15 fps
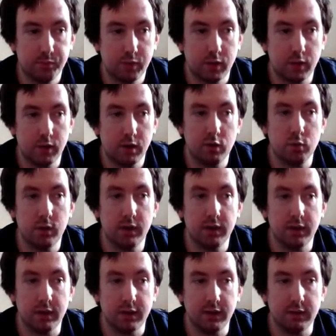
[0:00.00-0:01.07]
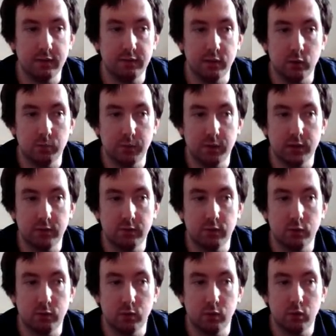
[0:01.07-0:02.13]
and that's why I like the field medic for
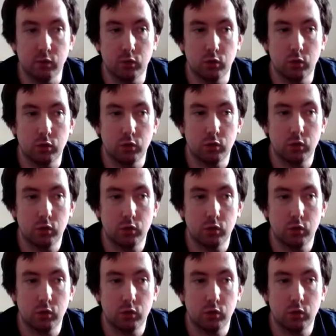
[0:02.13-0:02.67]
round 2,